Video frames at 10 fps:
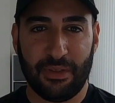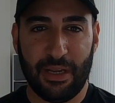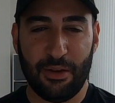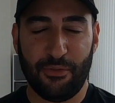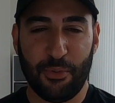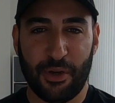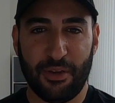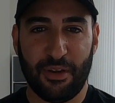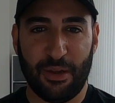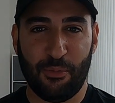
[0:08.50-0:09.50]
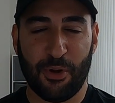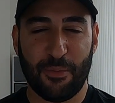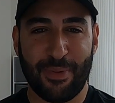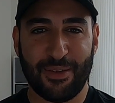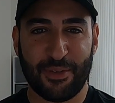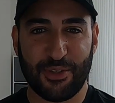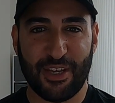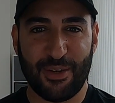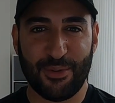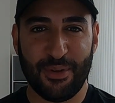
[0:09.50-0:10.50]
Hello everyone and welcome back to the
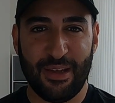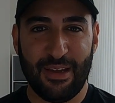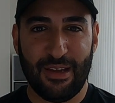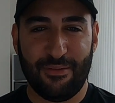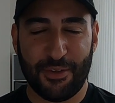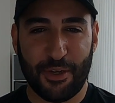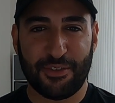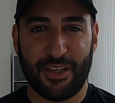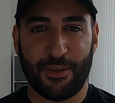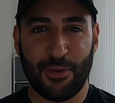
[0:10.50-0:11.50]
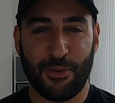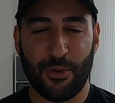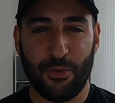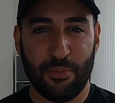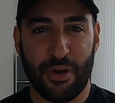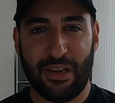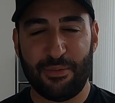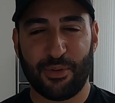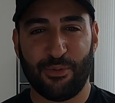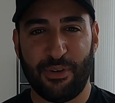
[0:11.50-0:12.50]
channel. For those that don't know, my
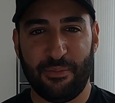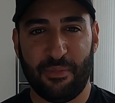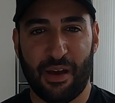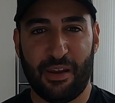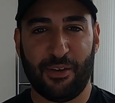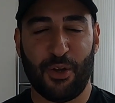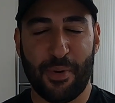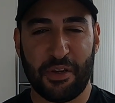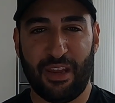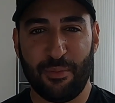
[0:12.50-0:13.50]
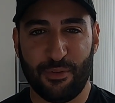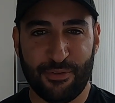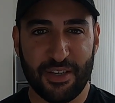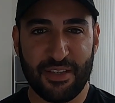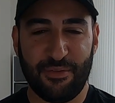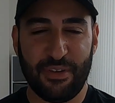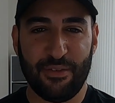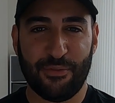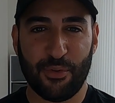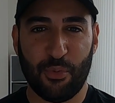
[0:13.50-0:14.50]
name's Karim and I go by the name of Fuzzy
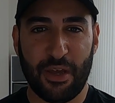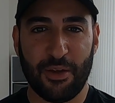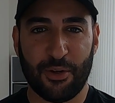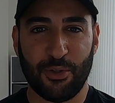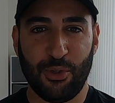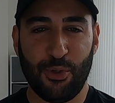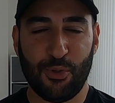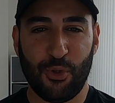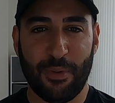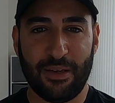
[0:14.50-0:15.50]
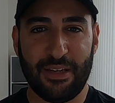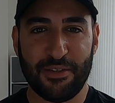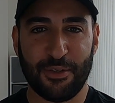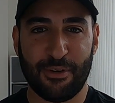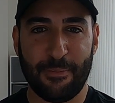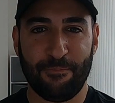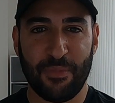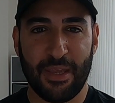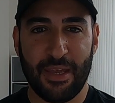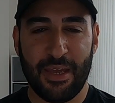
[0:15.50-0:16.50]
Feet Footwear on YouTube and Instagram.
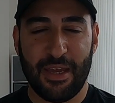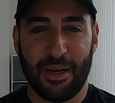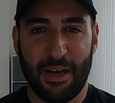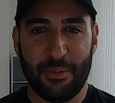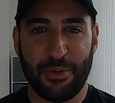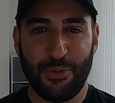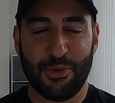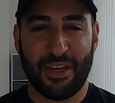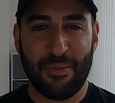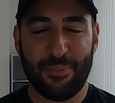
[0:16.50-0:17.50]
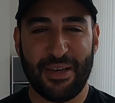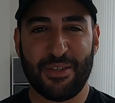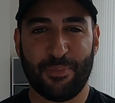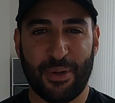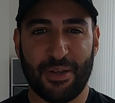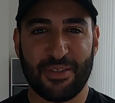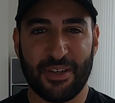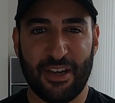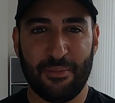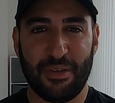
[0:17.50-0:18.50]
I am a UK based
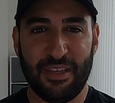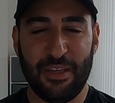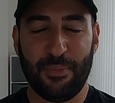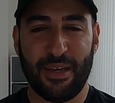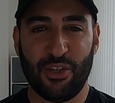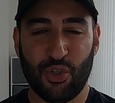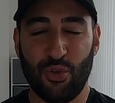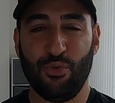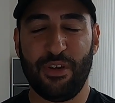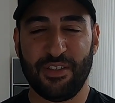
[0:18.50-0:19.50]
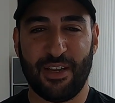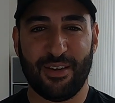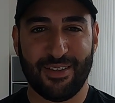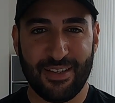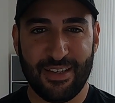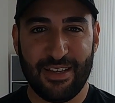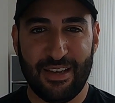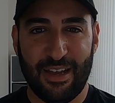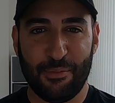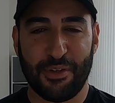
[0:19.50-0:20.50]
part-time eBay shoe reseller
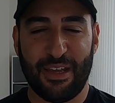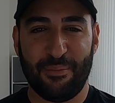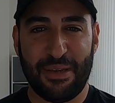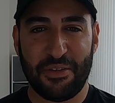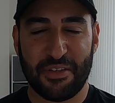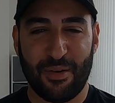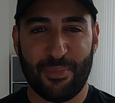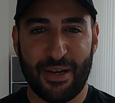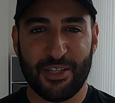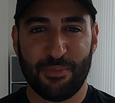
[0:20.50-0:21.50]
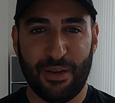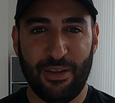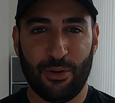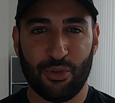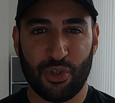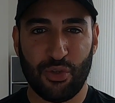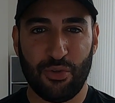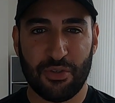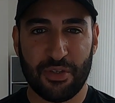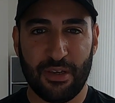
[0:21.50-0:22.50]
and what that means is I buy smelly old
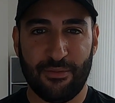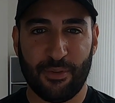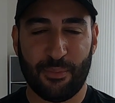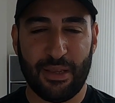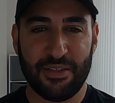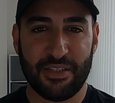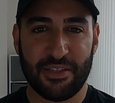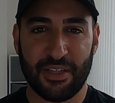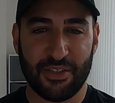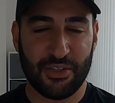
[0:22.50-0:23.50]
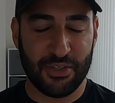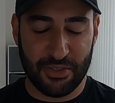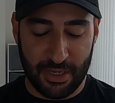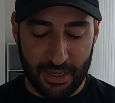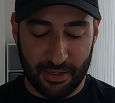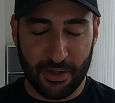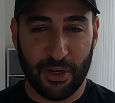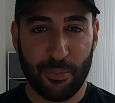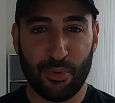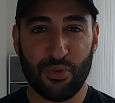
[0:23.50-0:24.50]
shoes from places such as
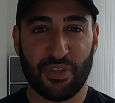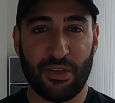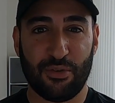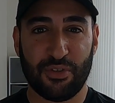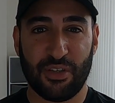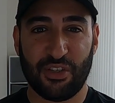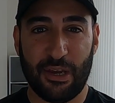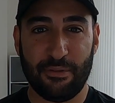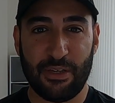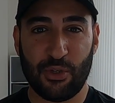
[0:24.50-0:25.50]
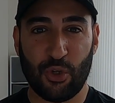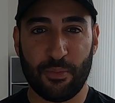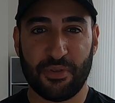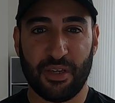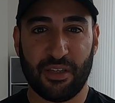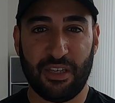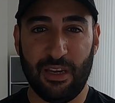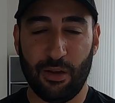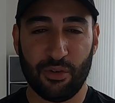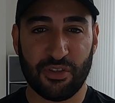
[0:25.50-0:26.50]
car boot sales, charity shops,
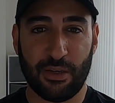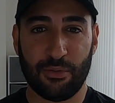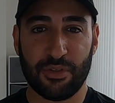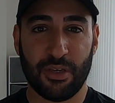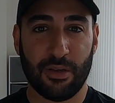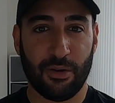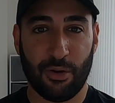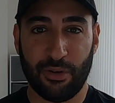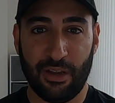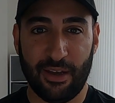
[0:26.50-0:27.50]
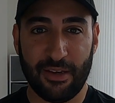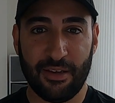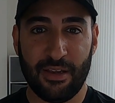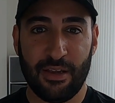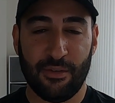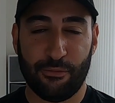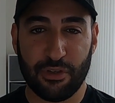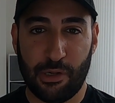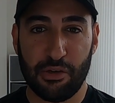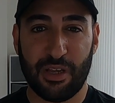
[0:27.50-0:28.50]
kilo sales, online for
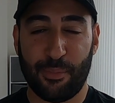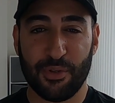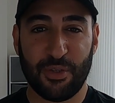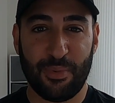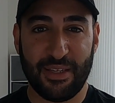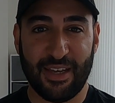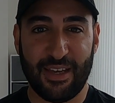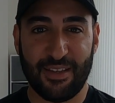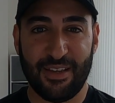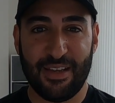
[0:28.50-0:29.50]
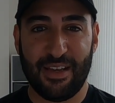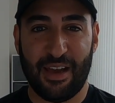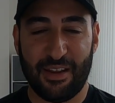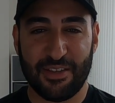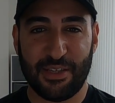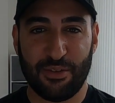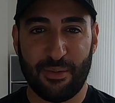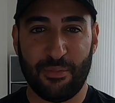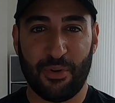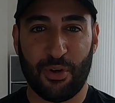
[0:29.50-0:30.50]
as low as I possibly can and I sell
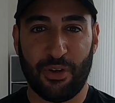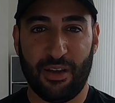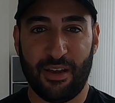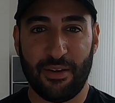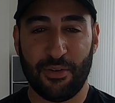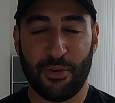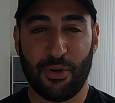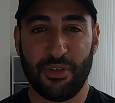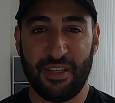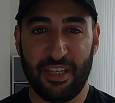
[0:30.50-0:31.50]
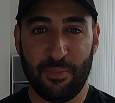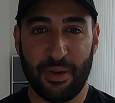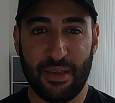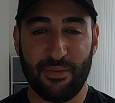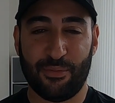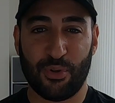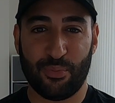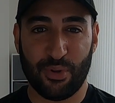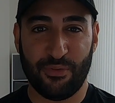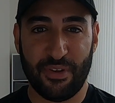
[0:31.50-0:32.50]
them online on eBay for a
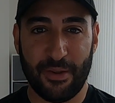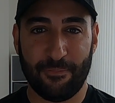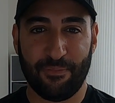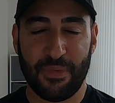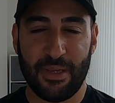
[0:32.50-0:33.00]
profit.